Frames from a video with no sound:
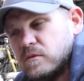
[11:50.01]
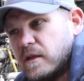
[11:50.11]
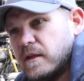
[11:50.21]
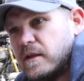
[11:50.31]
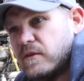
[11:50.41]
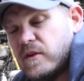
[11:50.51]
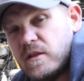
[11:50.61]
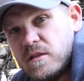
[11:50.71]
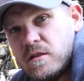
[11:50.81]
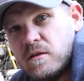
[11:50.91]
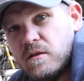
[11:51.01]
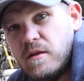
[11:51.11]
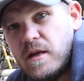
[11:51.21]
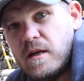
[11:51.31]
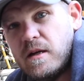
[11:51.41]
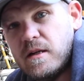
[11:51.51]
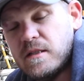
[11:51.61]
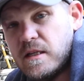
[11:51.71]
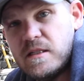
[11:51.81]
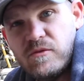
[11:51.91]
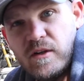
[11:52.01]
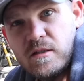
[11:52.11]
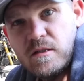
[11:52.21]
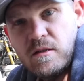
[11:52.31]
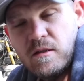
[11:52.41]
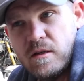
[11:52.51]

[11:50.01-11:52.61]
Uh, if it is, then it's an easy fix.